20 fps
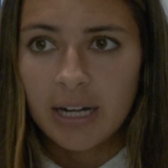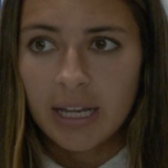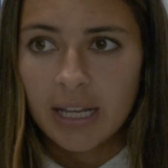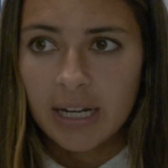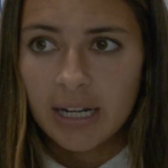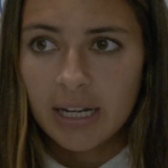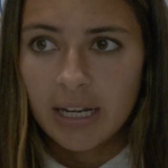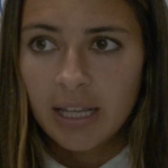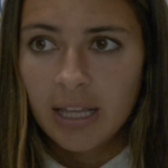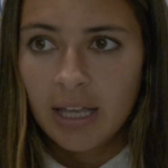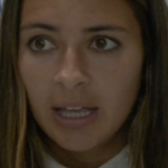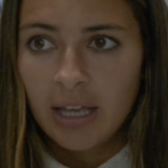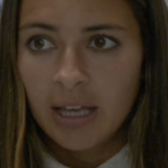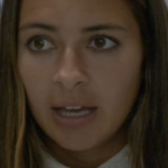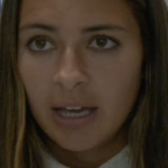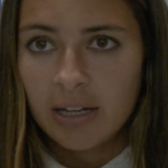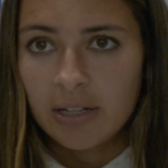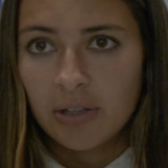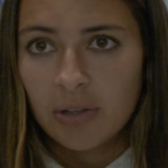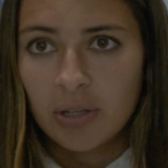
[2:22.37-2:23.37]
And
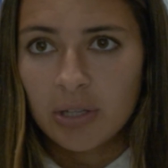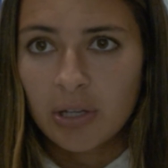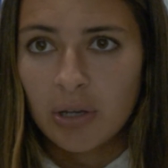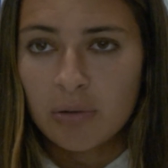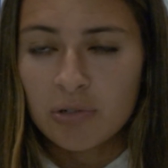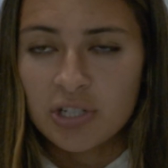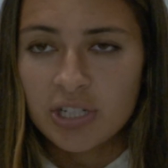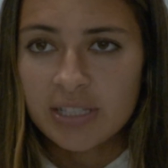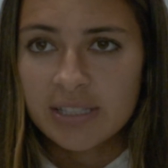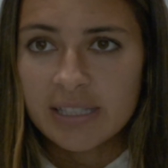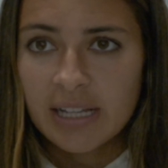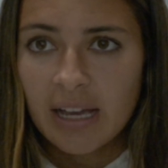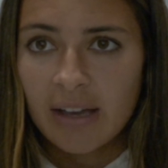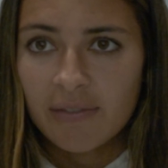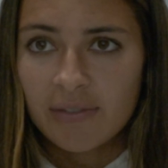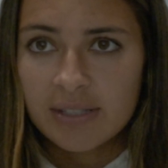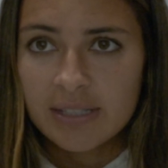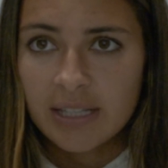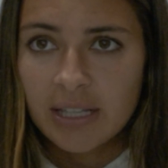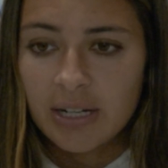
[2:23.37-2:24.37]
I know the coaching
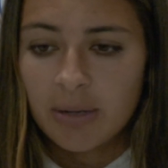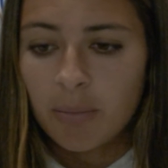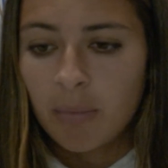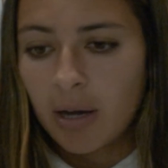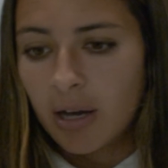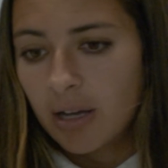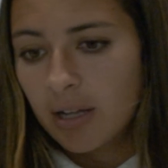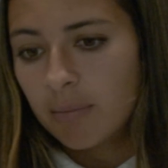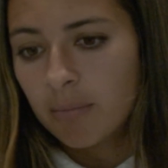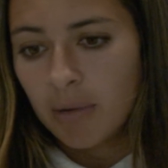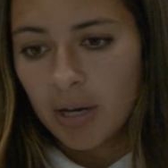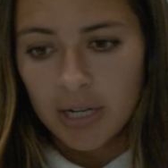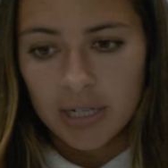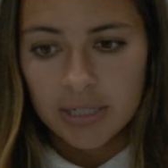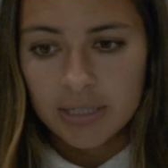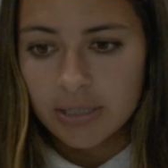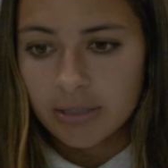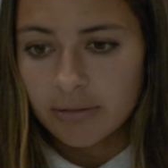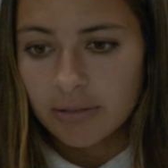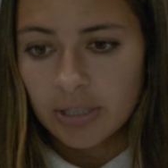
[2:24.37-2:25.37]
staff is going to
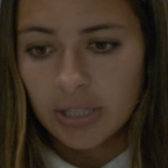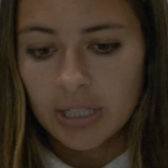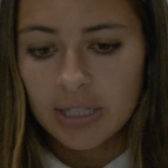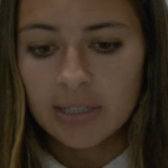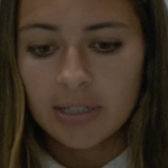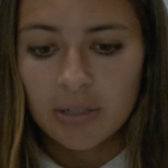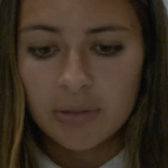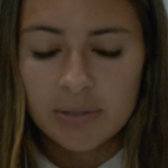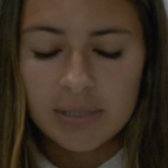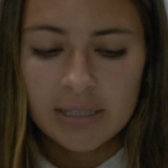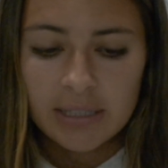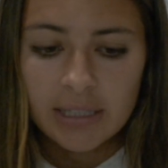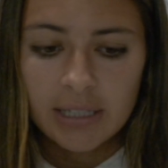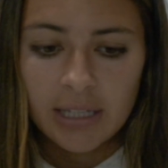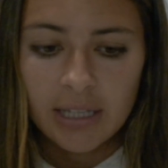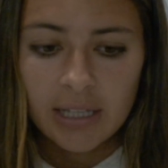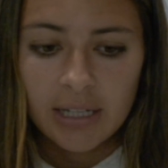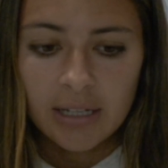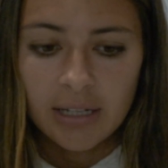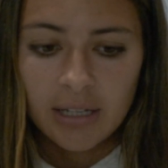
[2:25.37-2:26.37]
monitor really
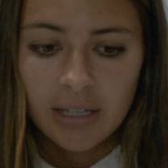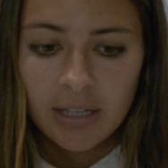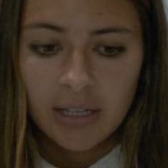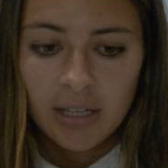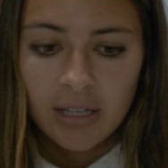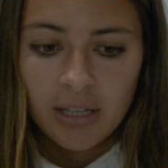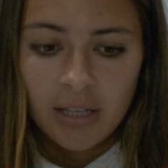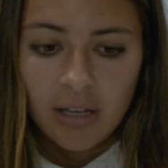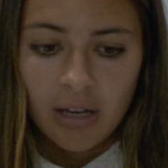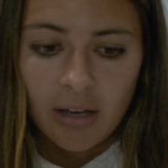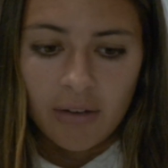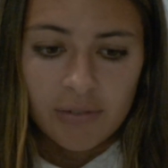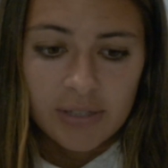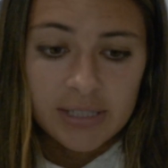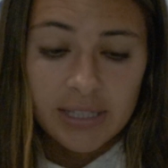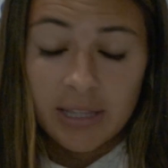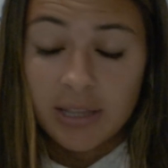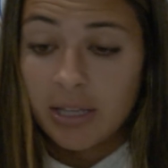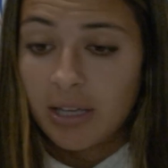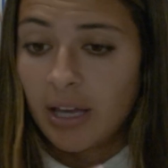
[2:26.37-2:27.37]
closely, and
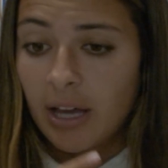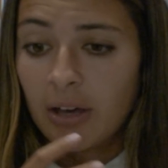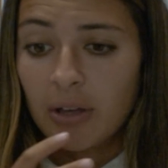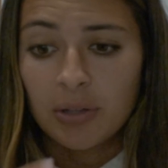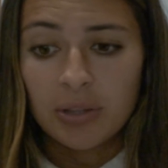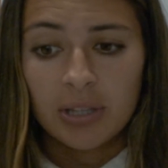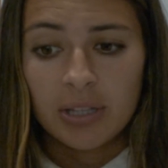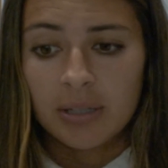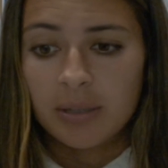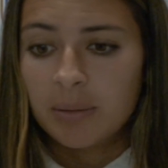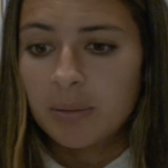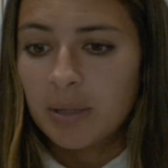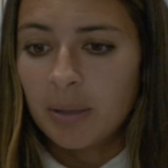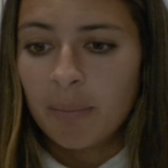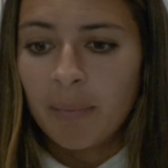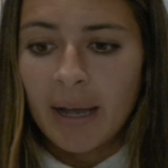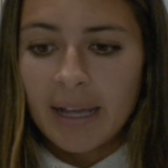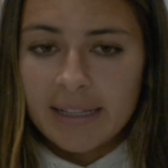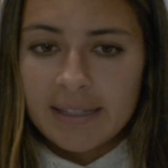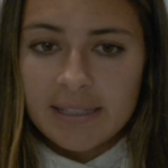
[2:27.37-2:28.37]
obviously the health and the
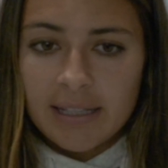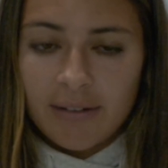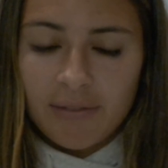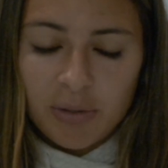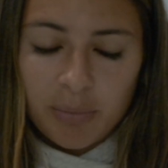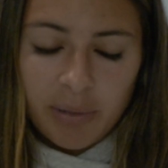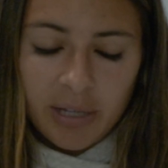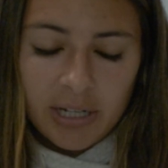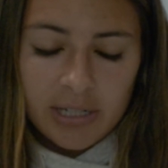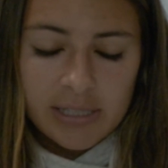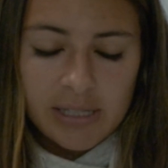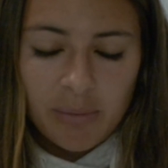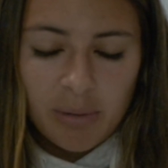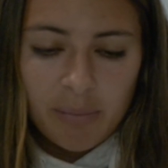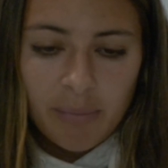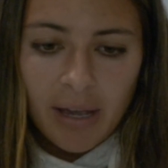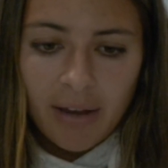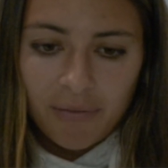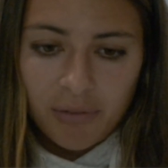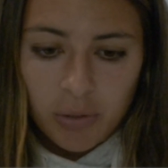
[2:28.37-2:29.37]
mindset of the players
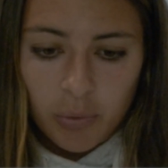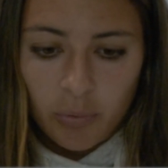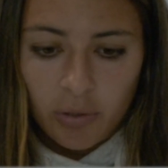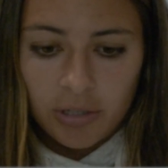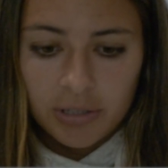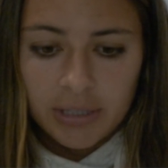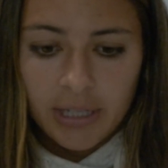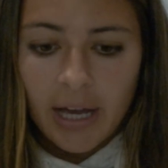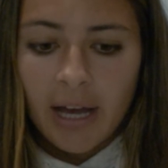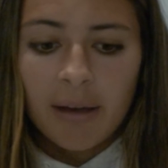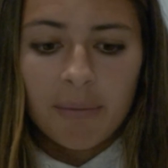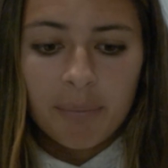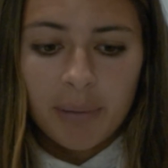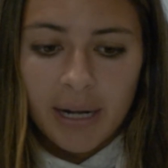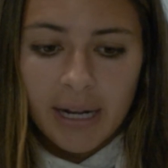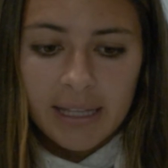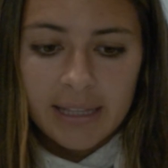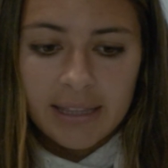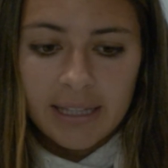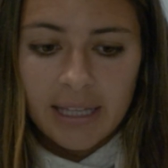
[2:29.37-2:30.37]
coming back from the World Cup.
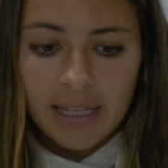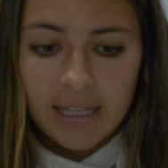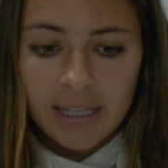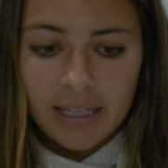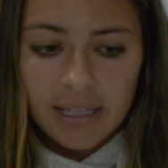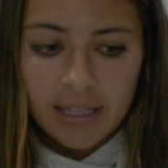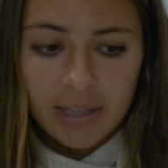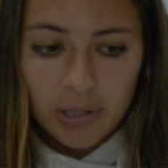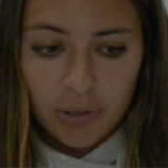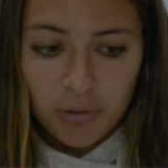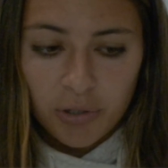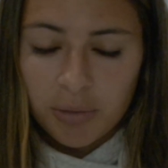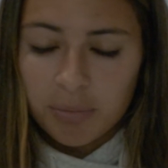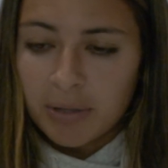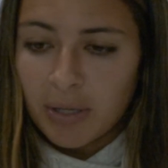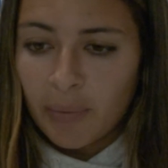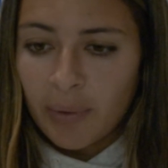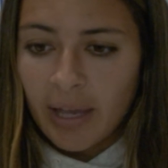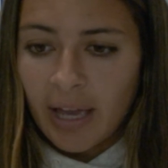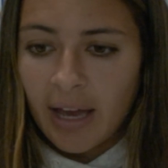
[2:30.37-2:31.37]
But I think the group
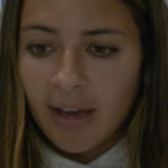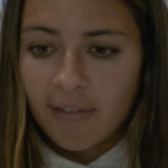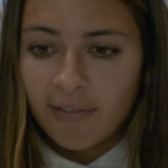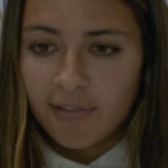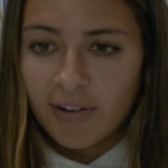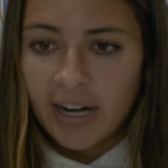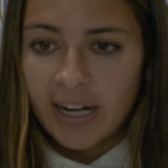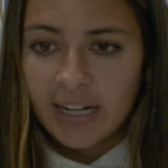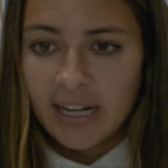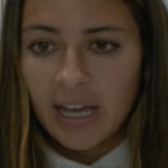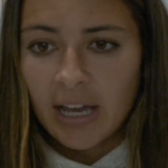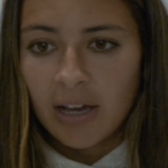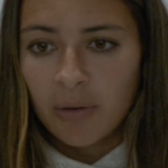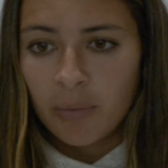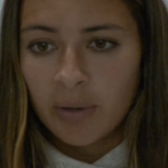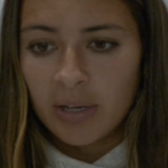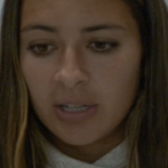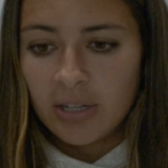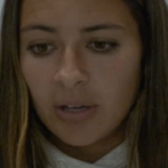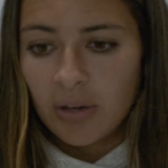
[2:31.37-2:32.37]
that we have right now,
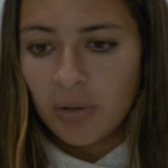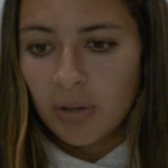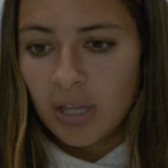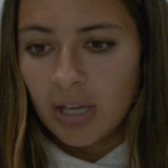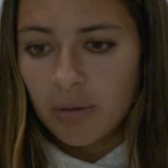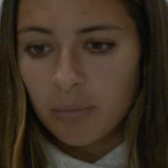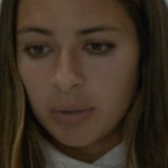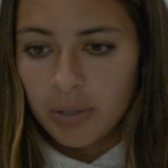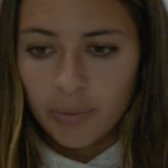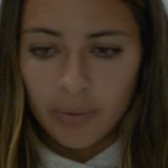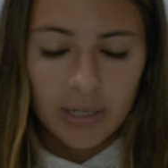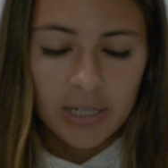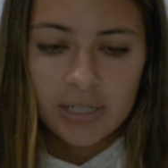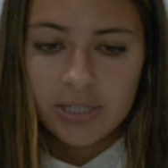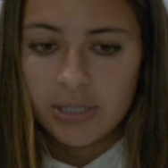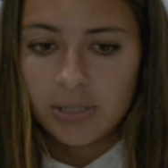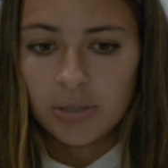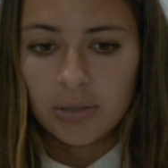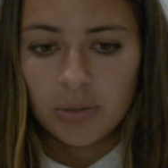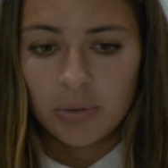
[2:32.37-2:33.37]
we know that we want to
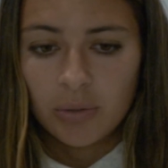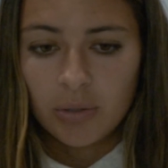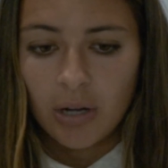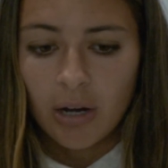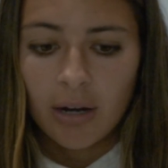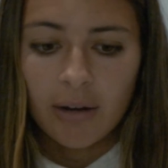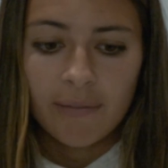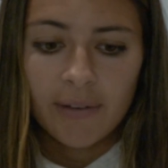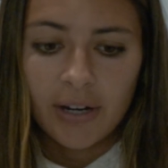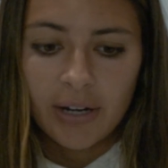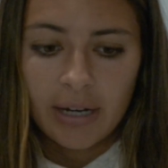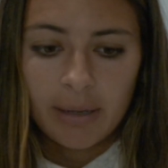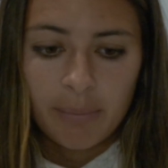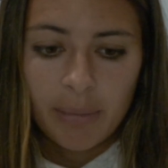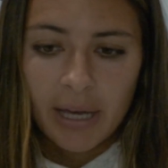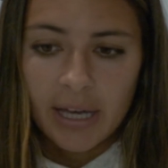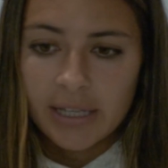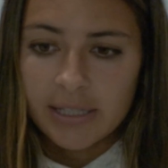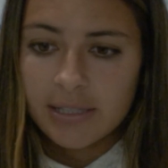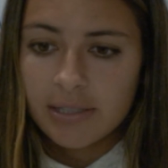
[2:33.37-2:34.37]
do our very
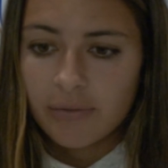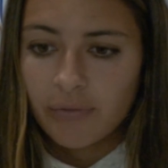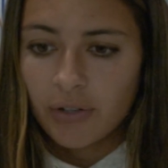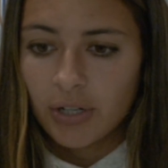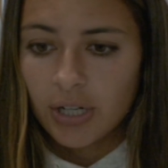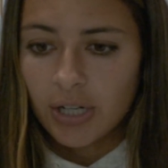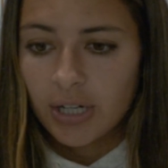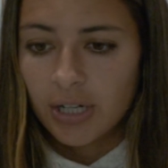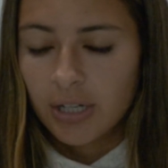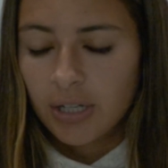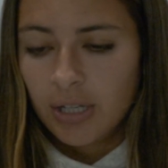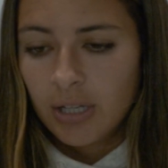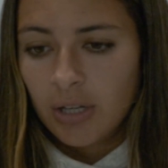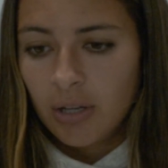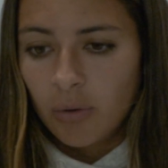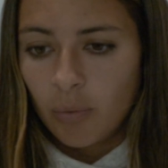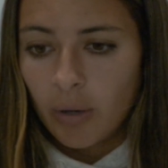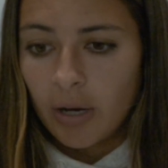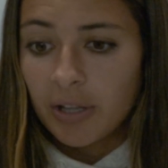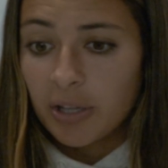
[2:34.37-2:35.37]
best for
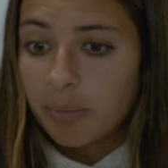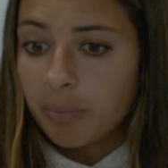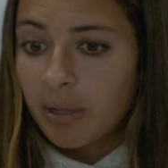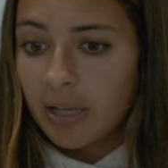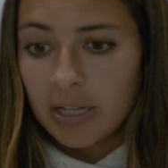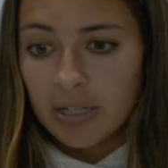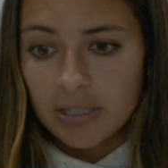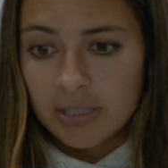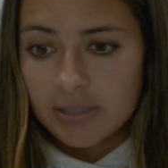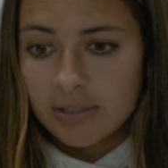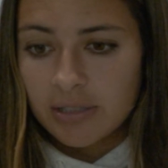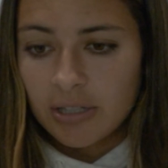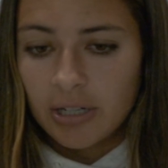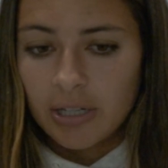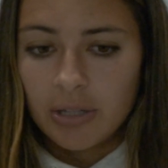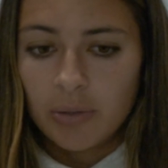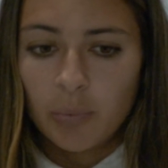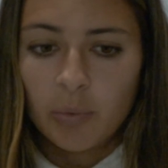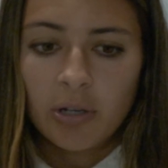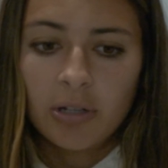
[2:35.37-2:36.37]
while the players are
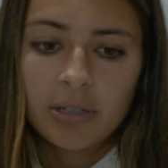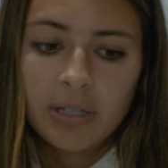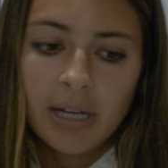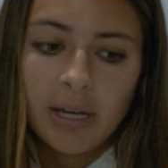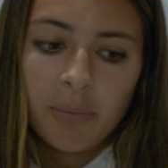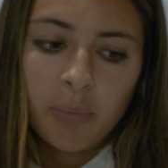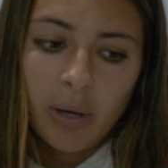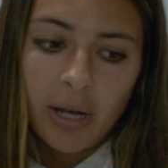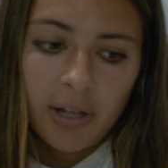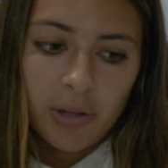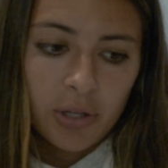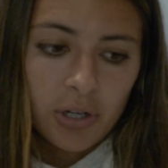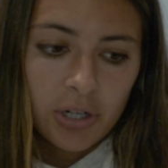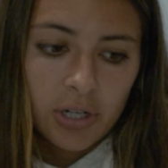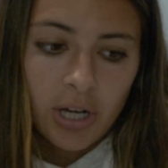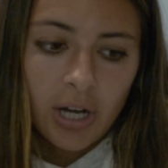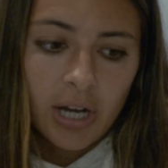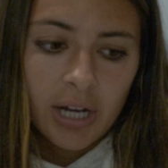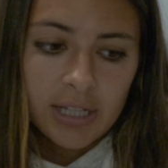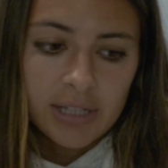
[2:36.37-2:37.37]
in the World Cup, while they're
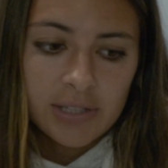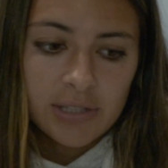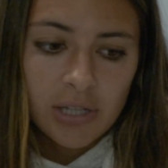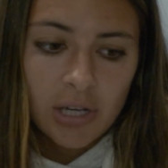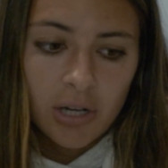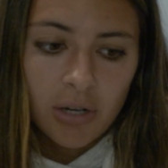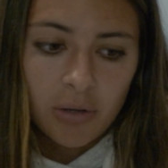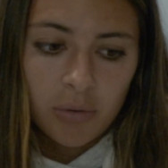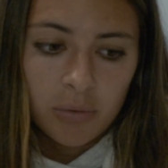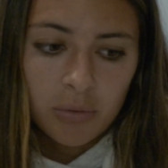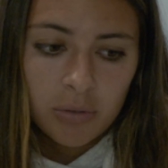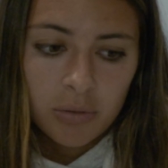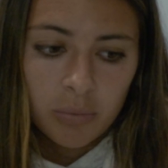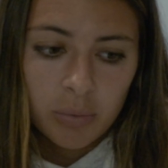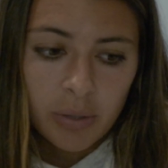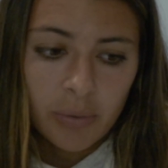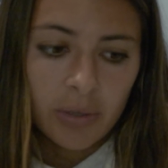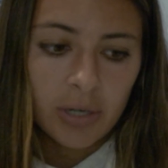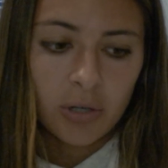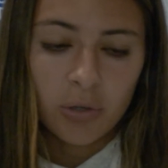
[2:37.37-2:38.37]
gone. So
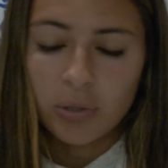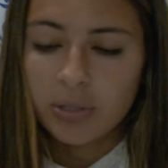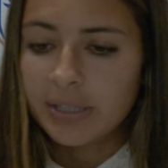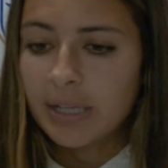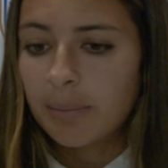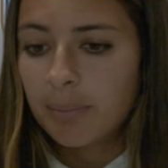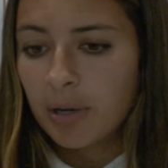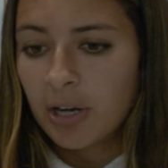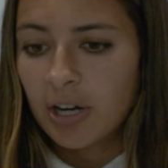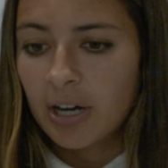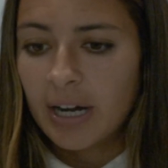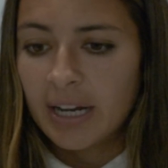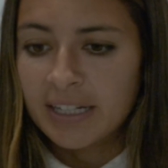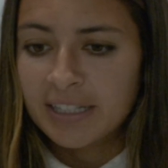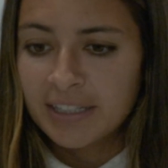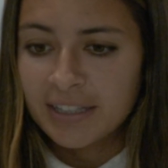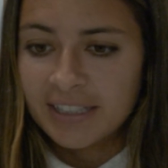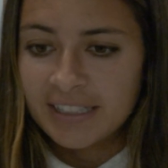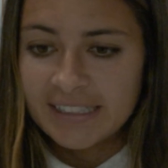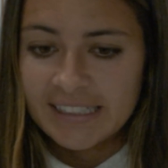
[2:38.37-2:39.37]
we want to hold up our
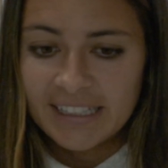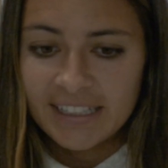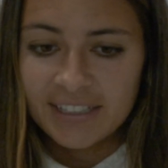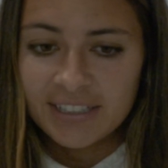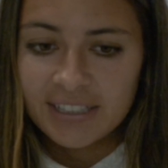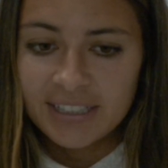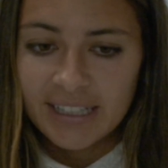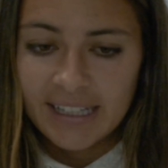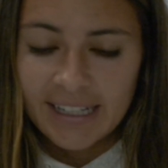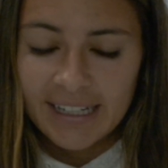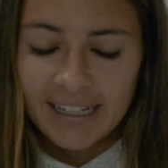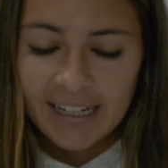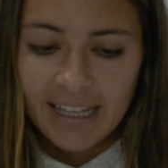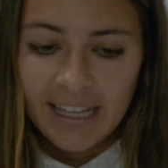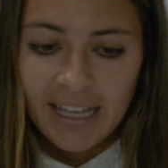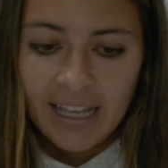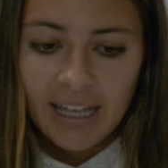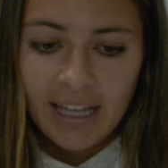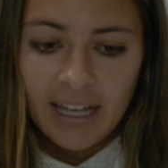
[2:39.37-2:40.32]
end of the deal. And